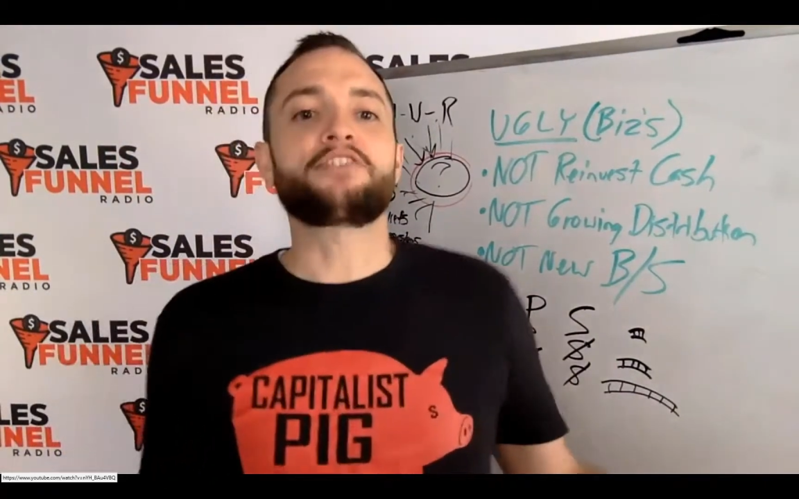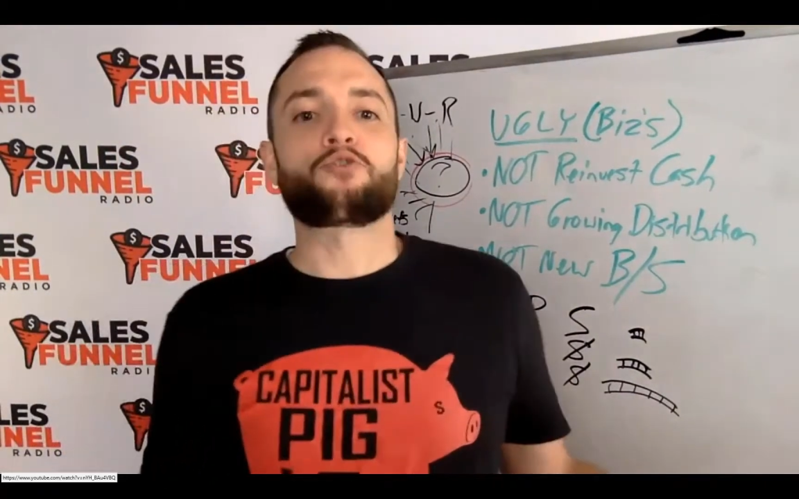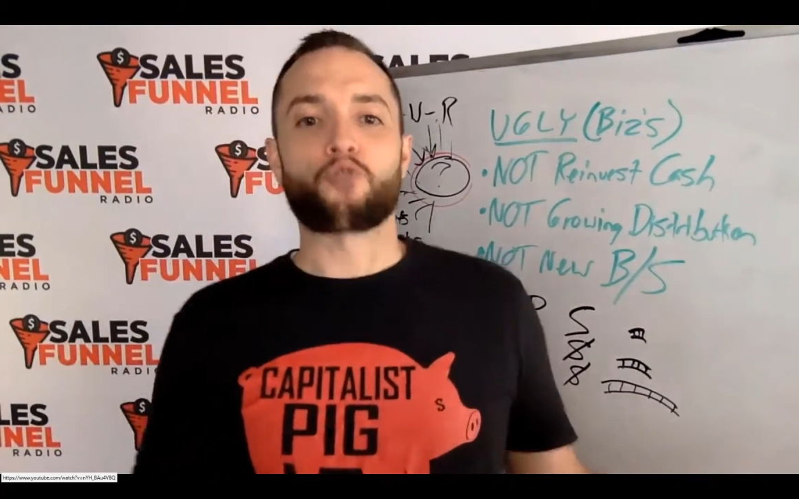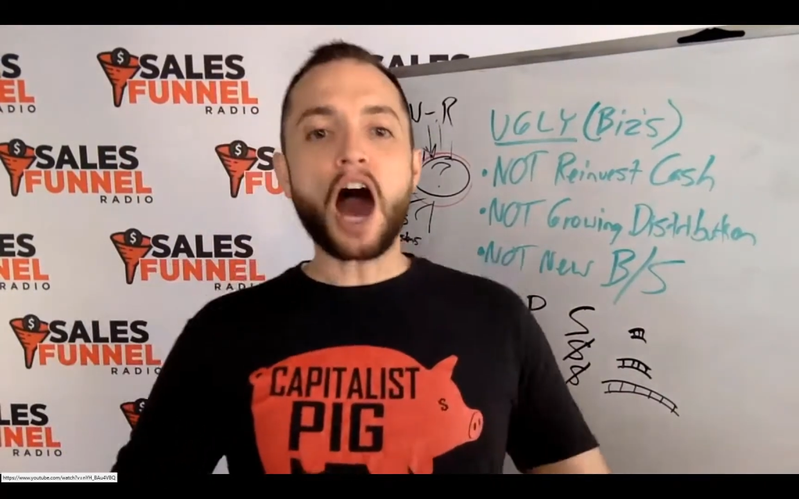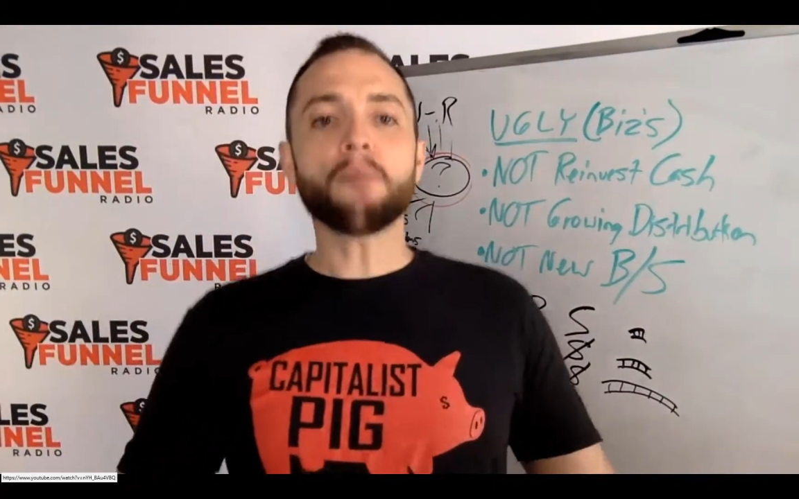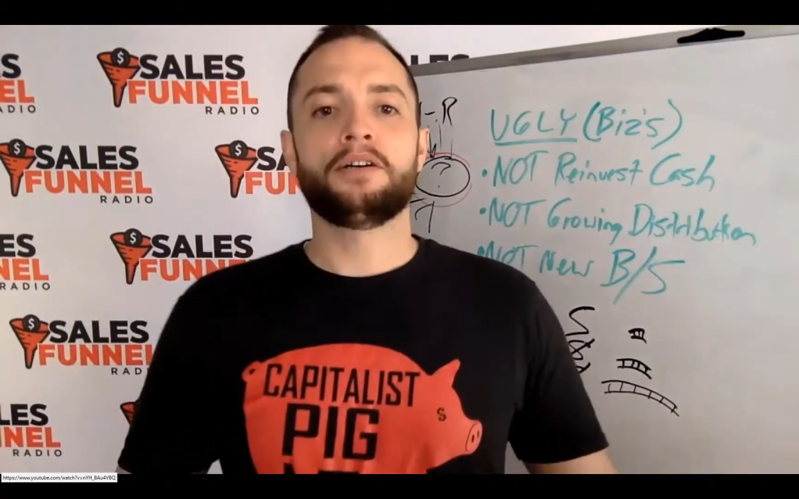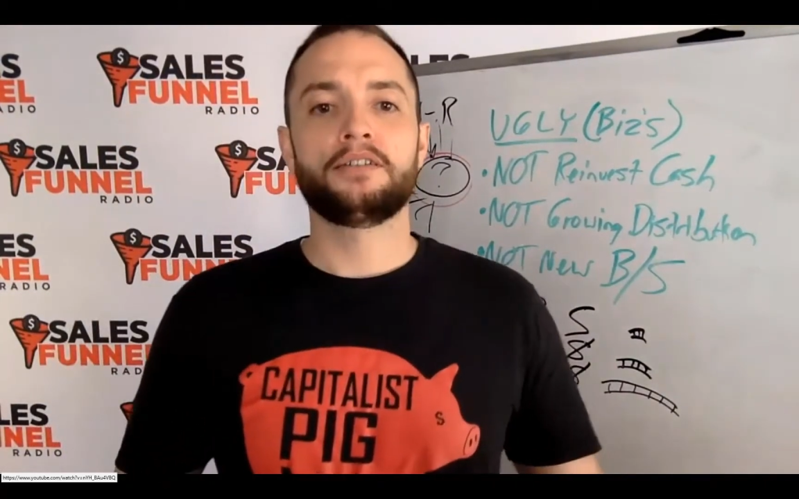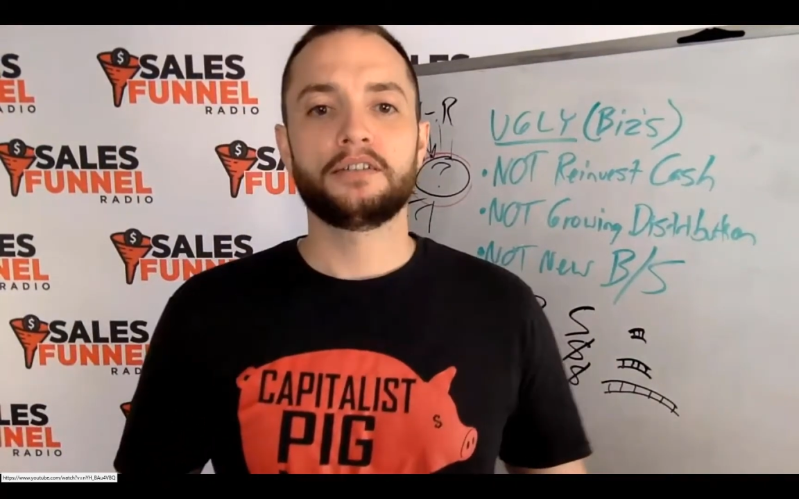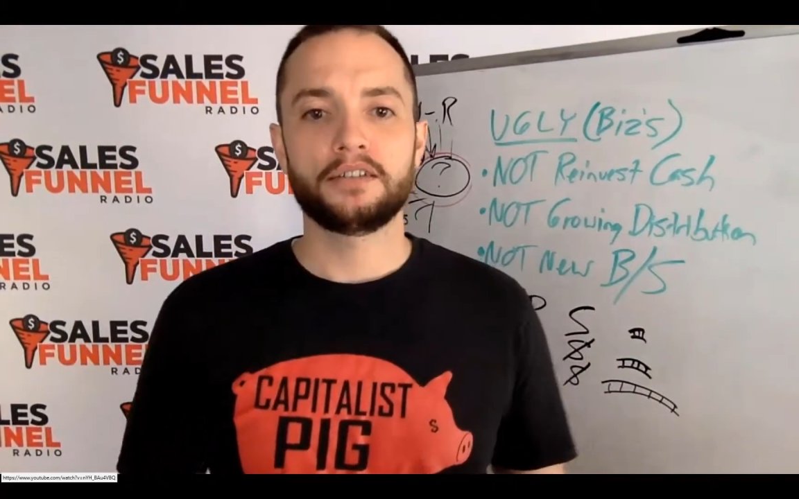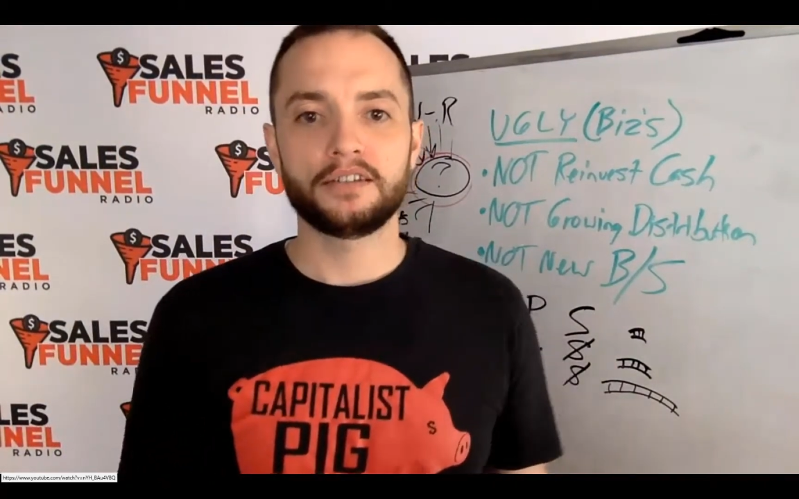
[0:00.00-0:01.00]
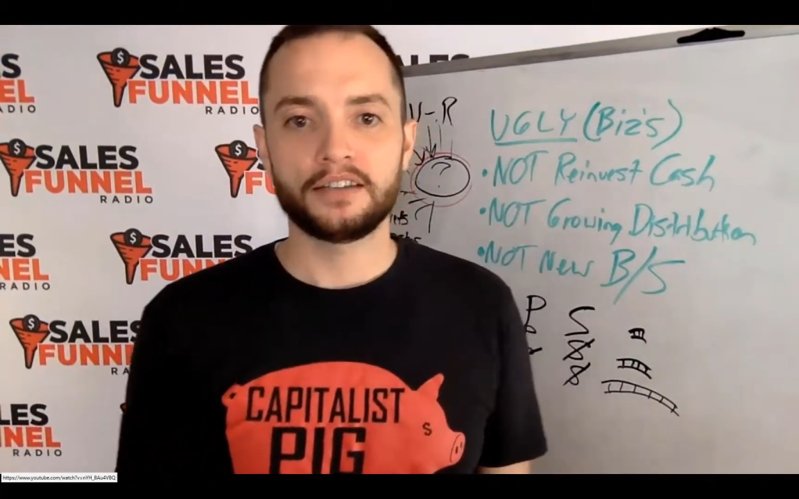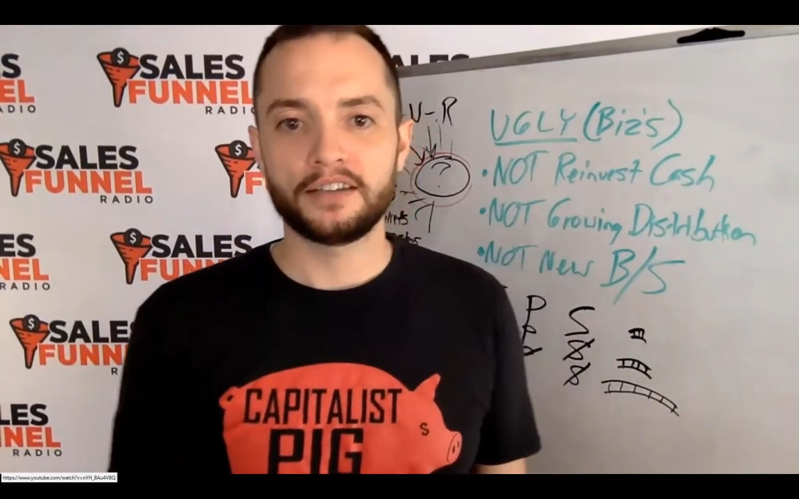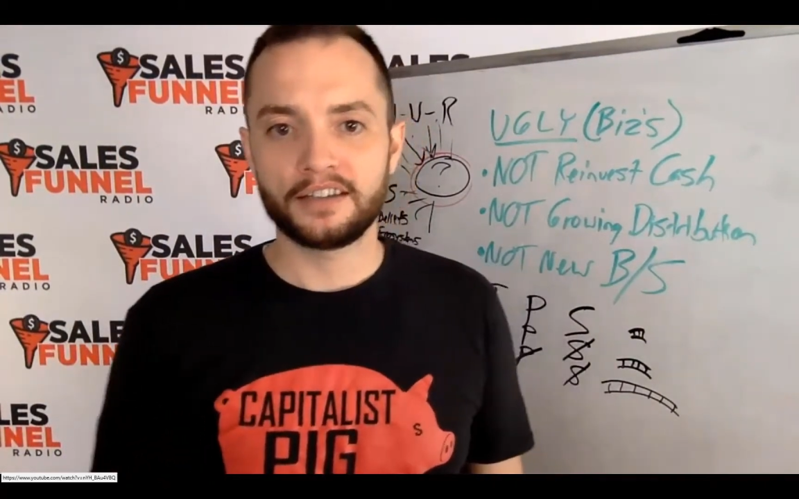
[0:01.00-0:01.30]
Mic drop.